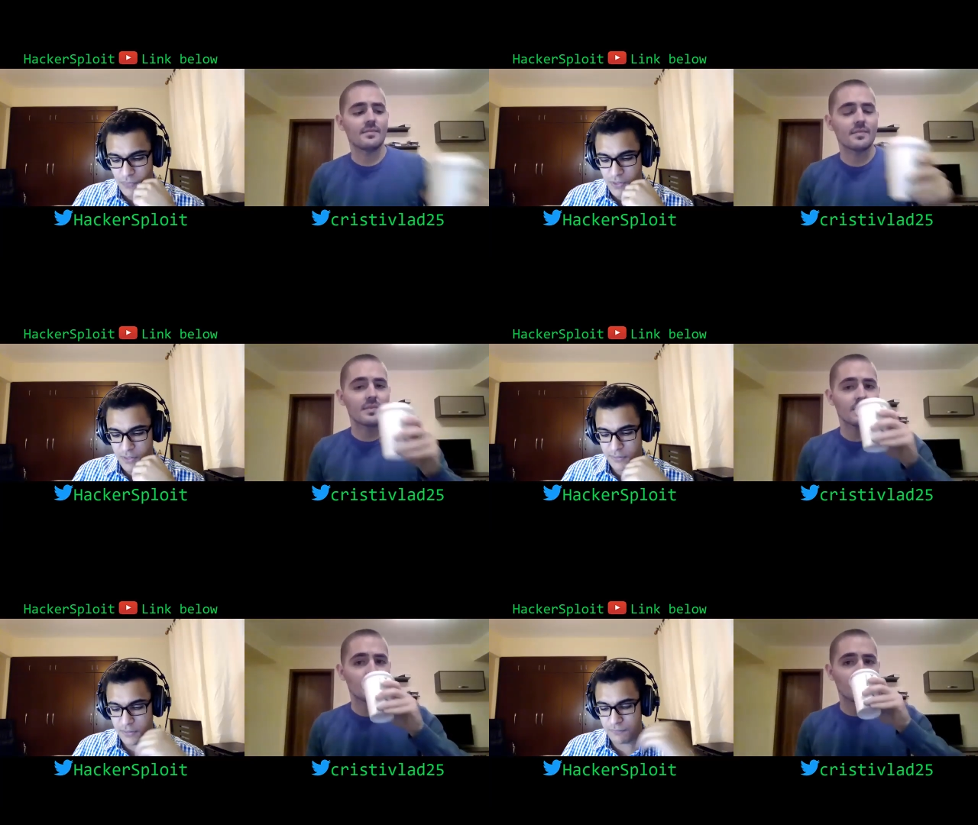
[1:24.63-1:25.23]
Speaker 1: I
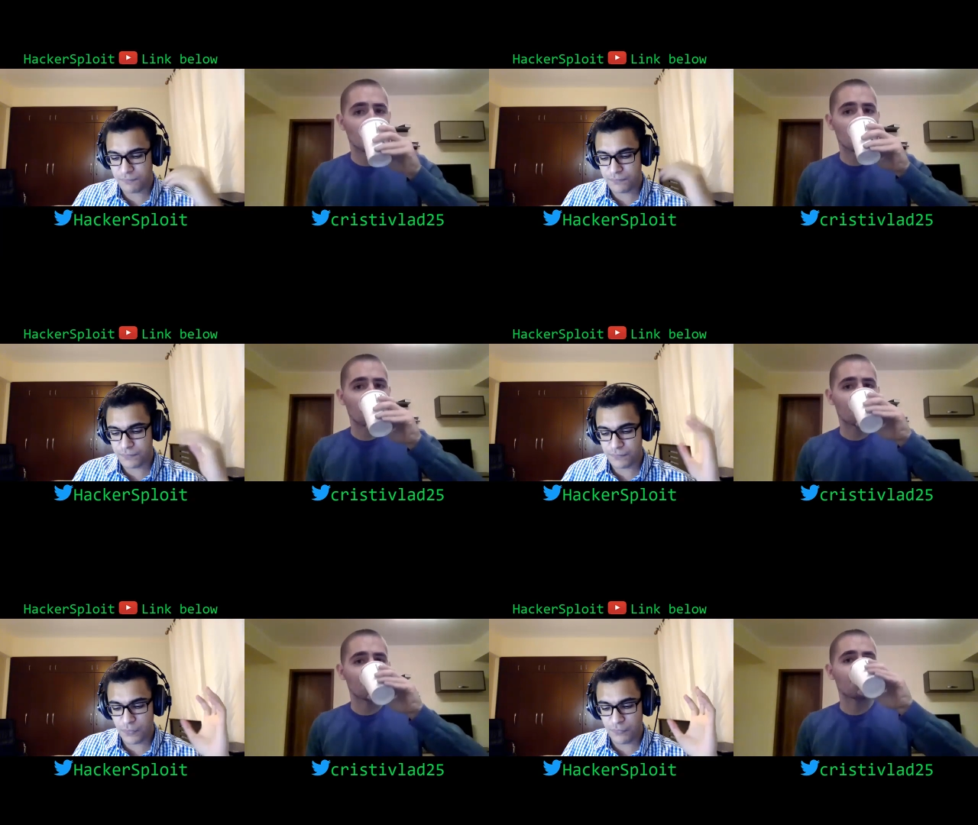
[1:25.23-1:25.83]
think
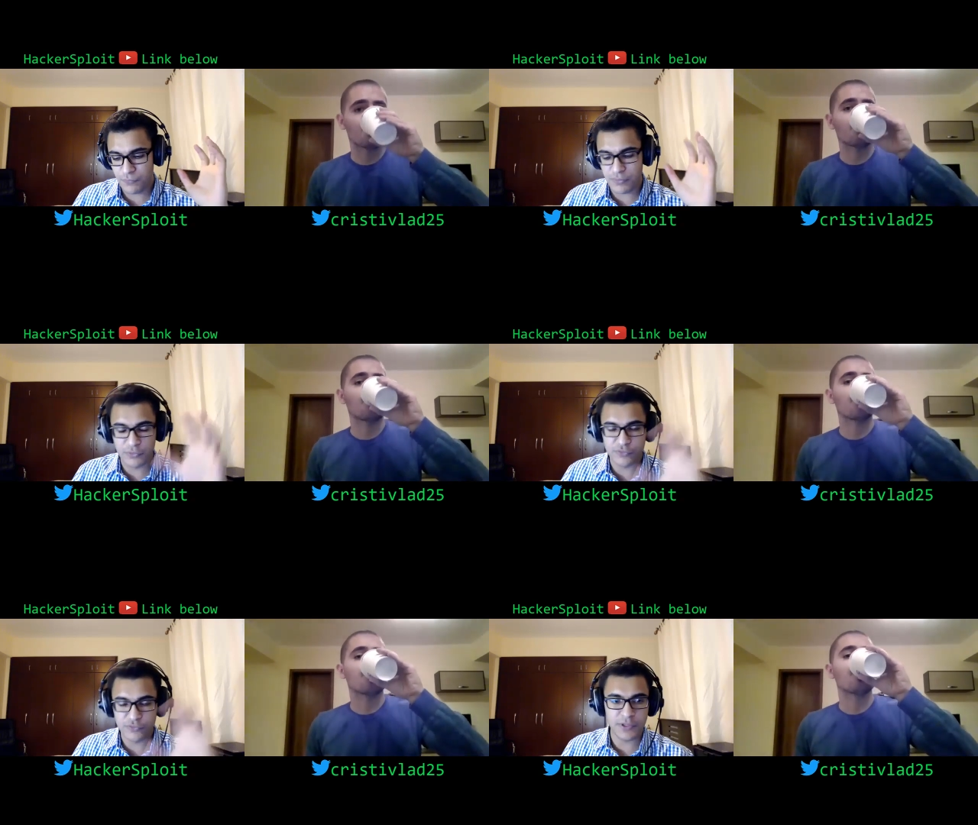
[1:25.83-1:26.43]
for the
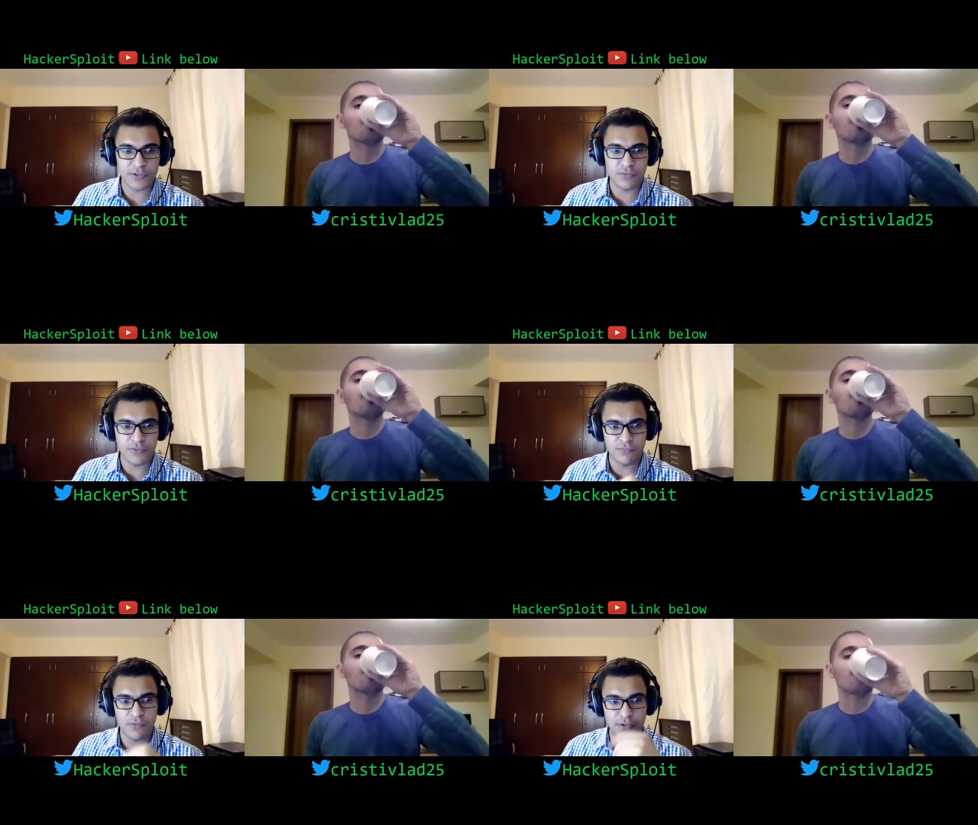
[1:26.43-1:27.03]
most part,
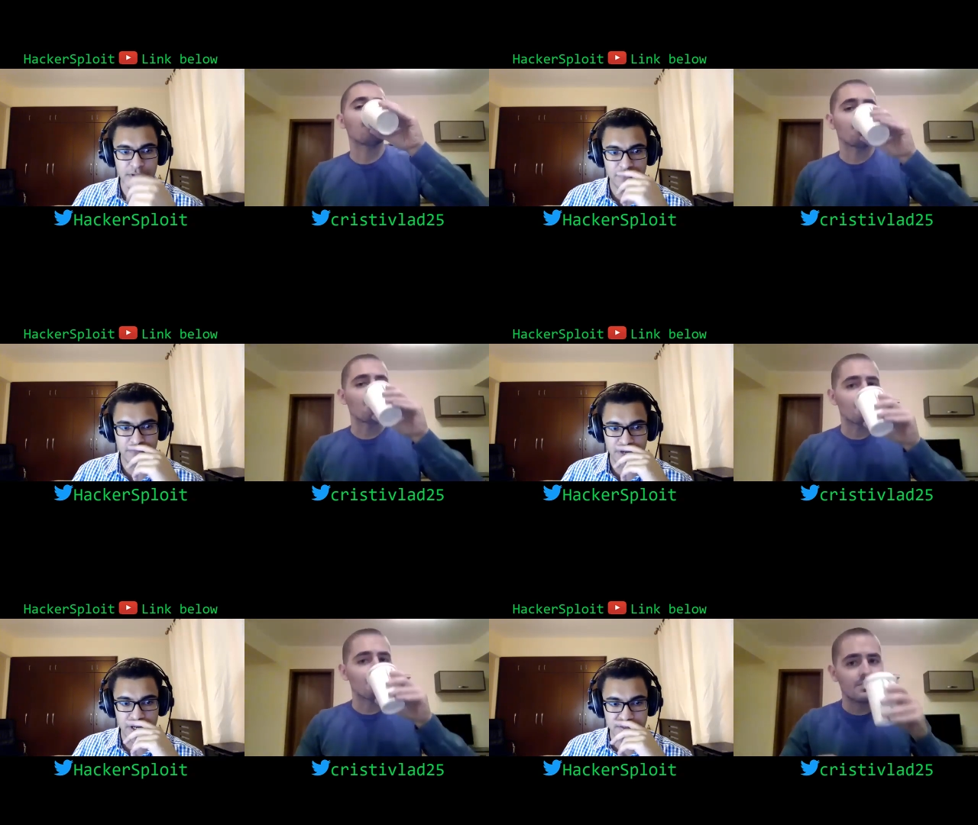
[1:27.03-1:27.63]
you've got it
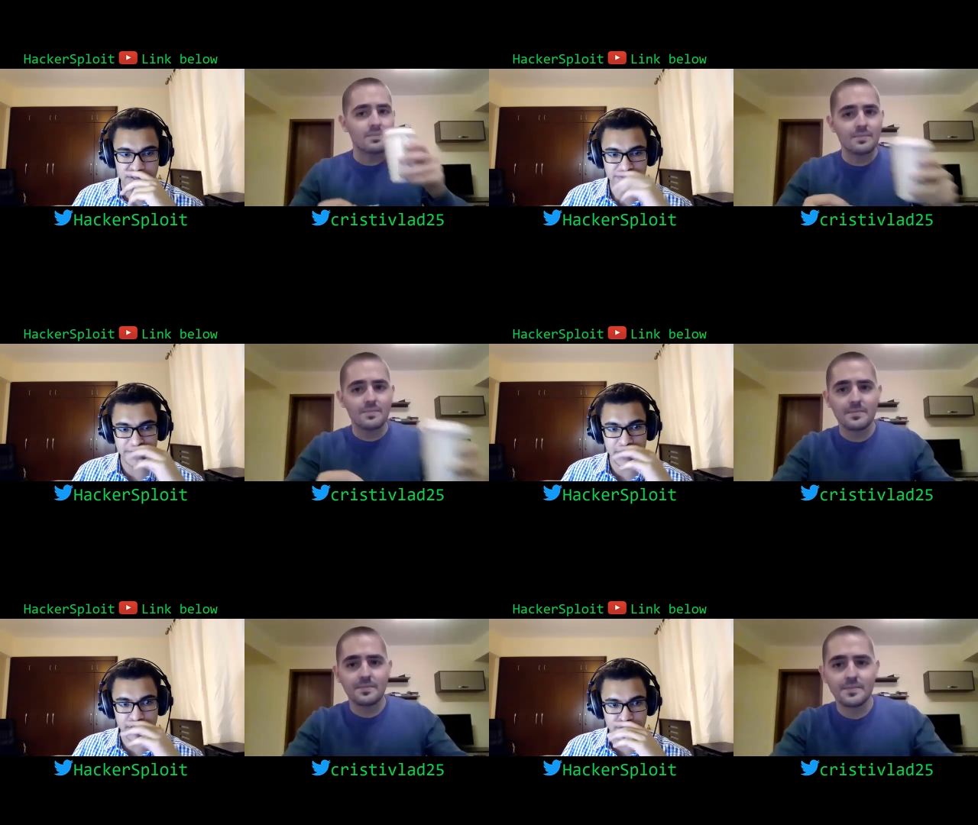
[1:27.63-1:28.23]
right in
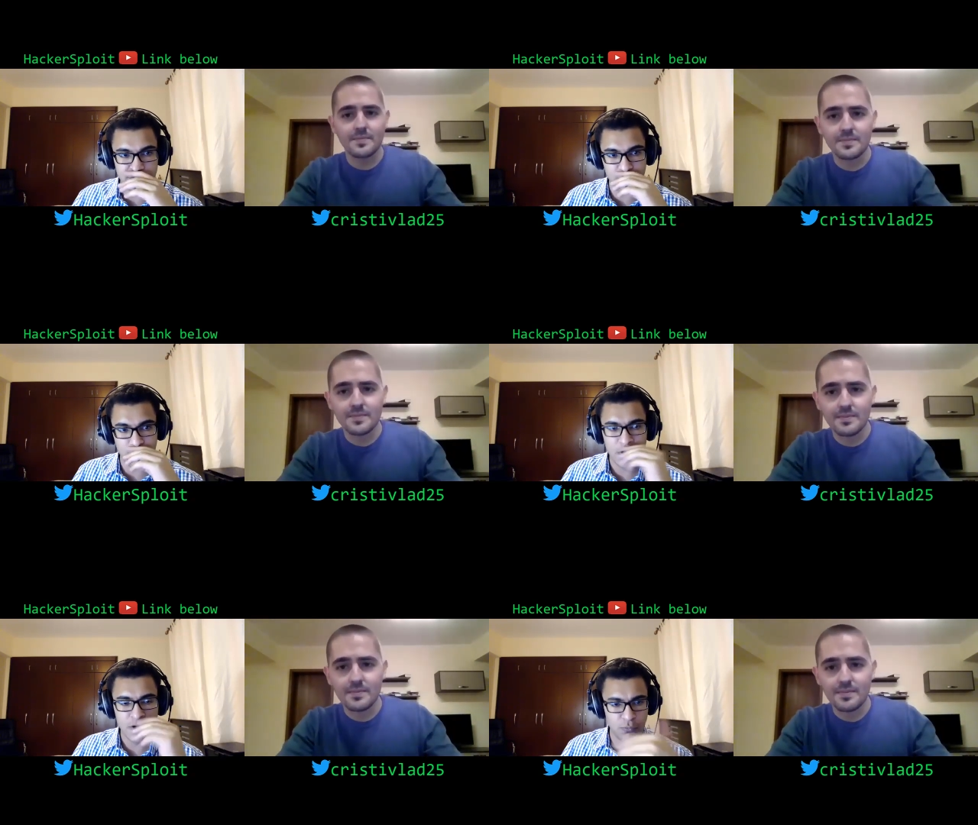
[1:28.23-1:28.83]
regards to
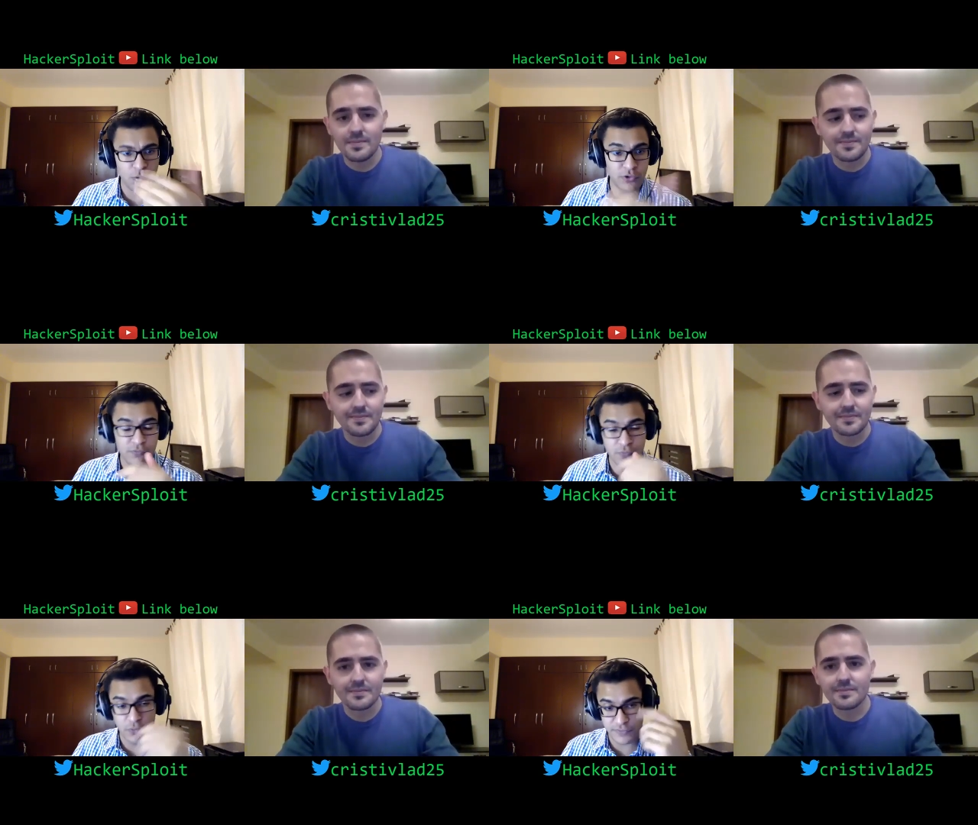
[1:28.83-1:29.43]
what you're
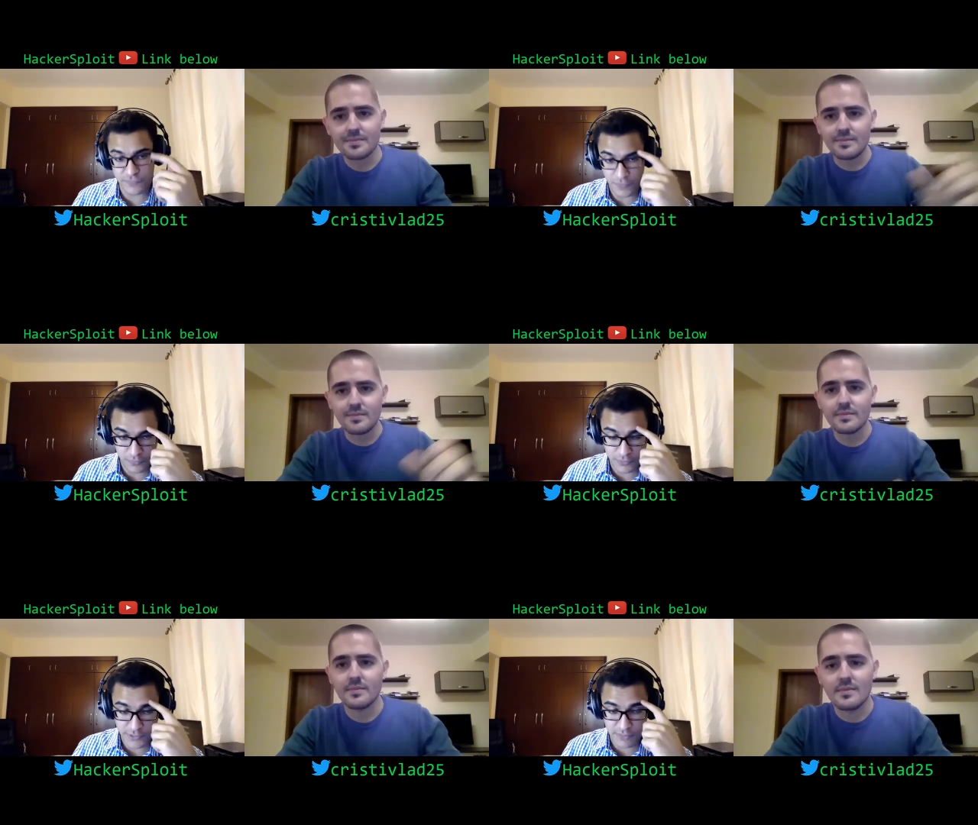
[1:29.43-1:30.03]
focusing
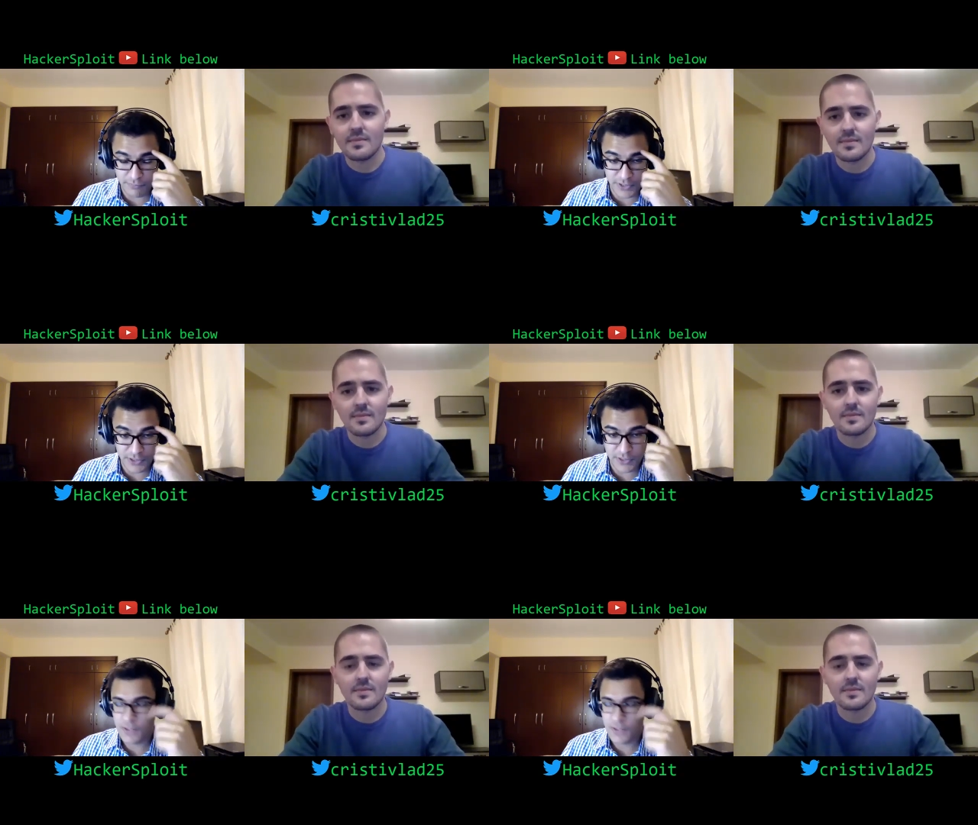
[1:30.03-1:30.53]
on, that being